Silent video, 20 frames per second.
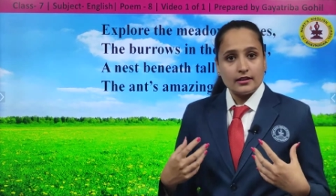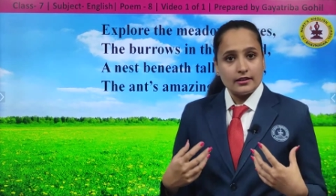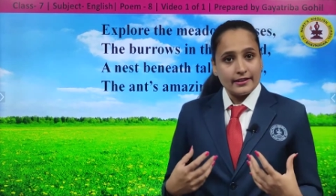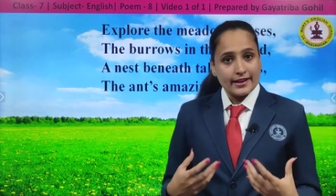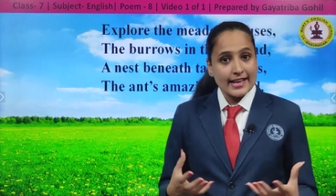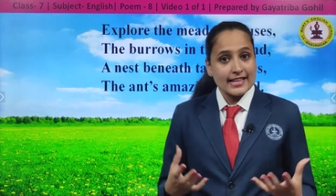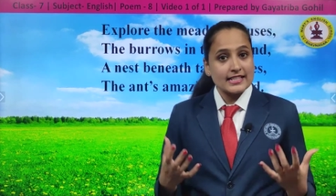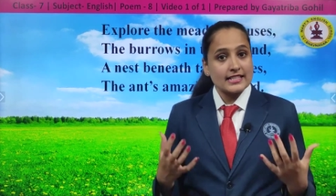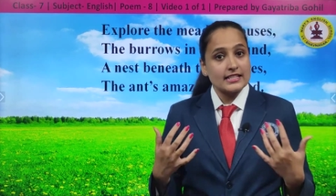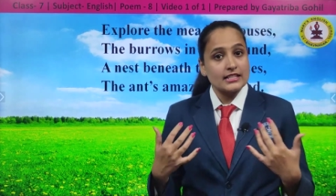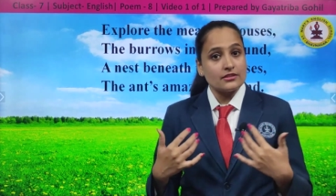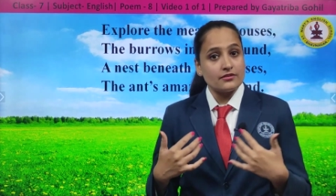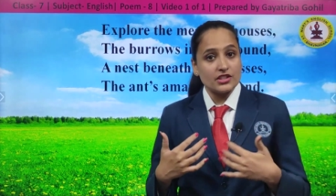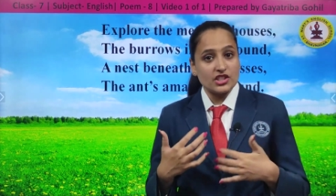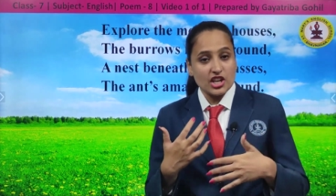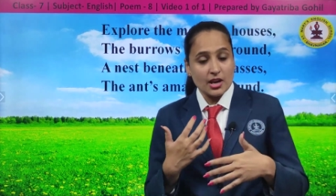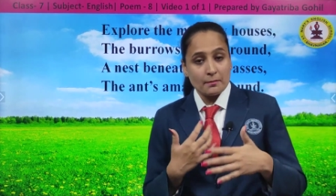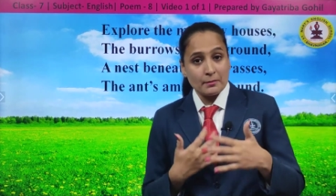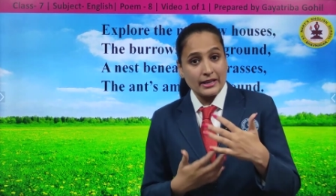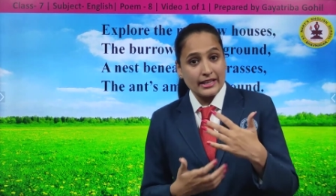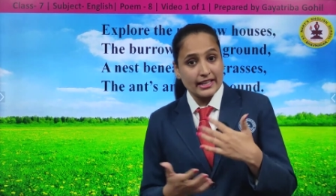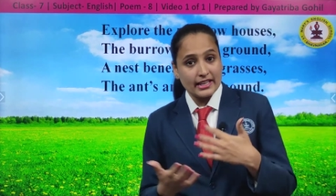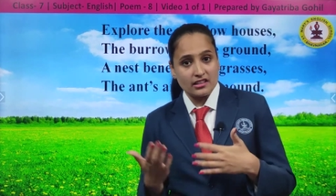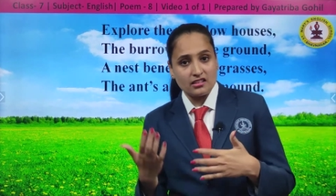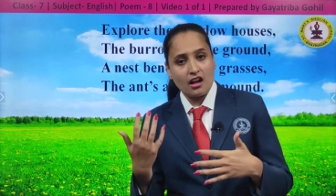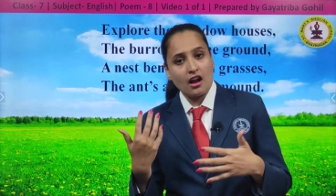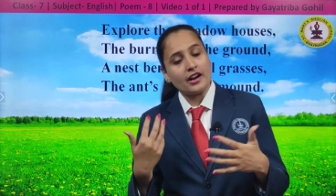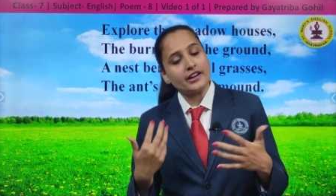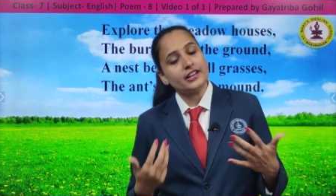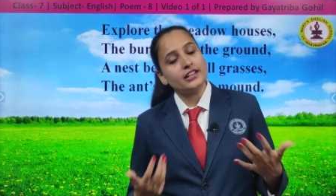nests which are
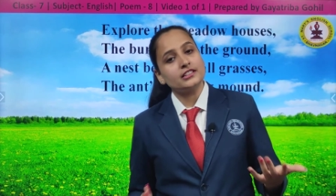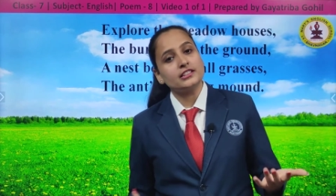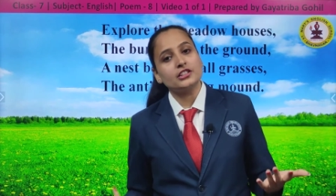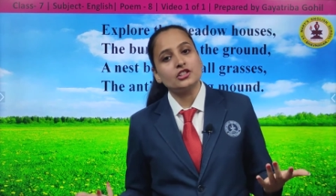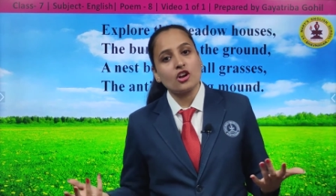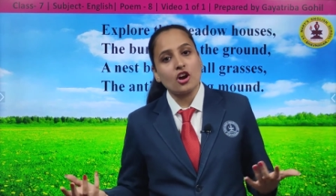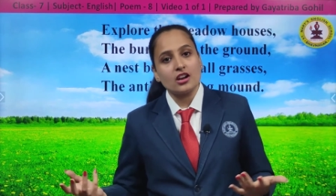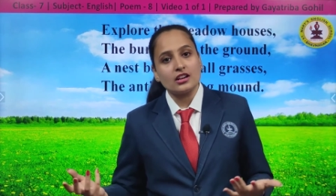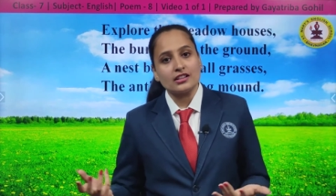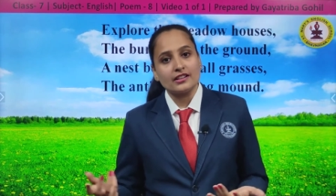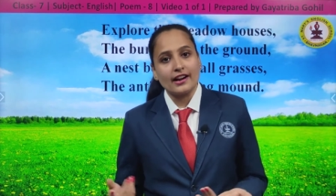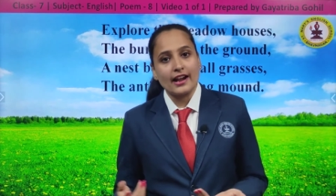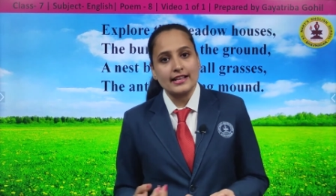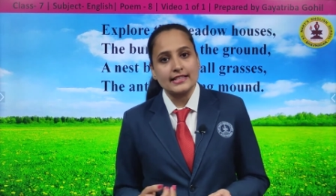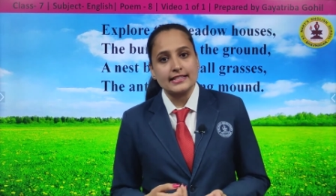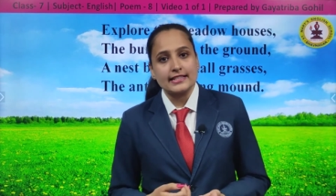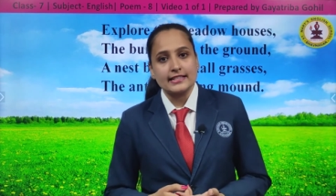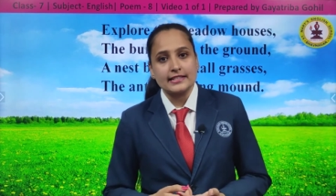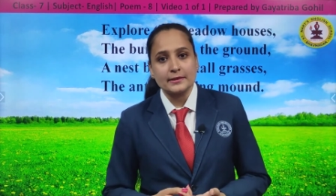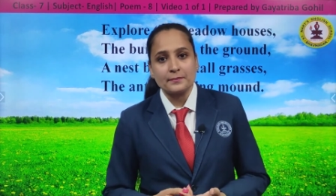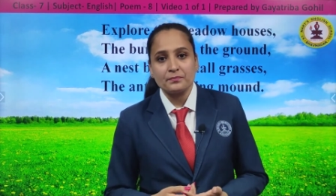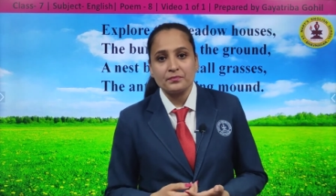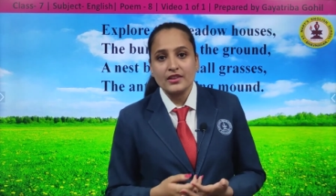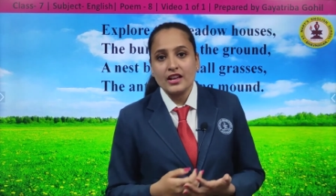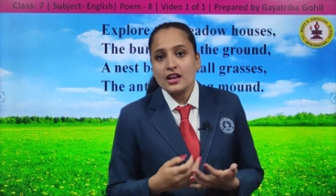beneath under the tall grasses.